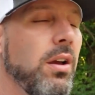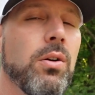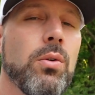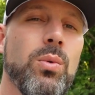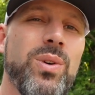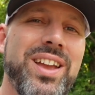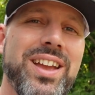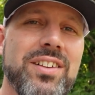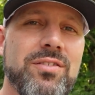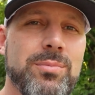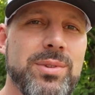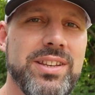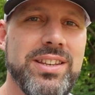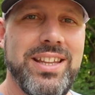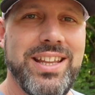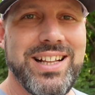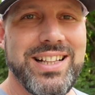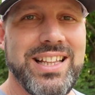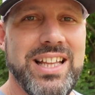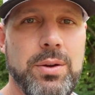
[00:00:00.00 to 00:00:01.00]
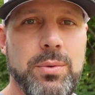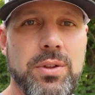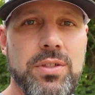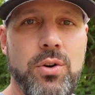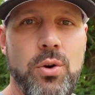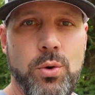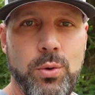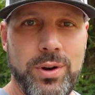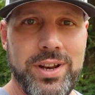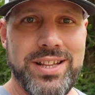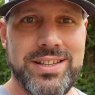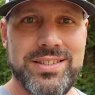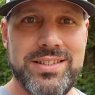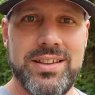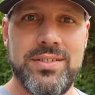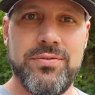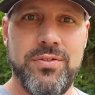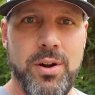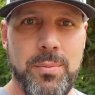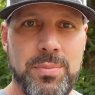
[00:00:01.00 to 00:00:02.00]
We have been dealing with hornets
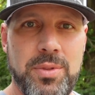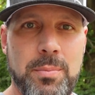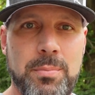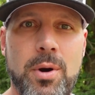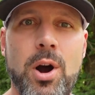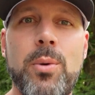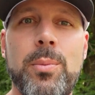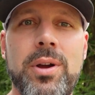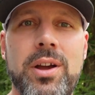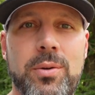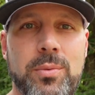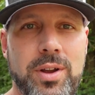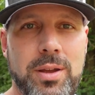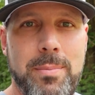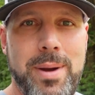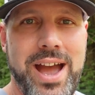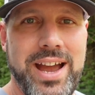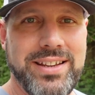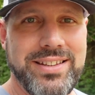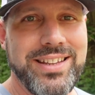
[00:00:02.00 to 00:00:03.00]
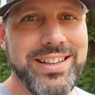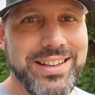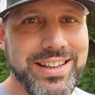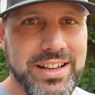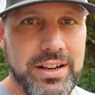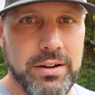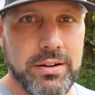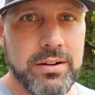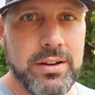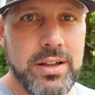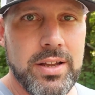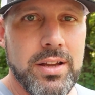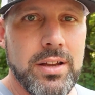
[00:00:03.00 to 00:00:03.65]
from the moment we backed in here.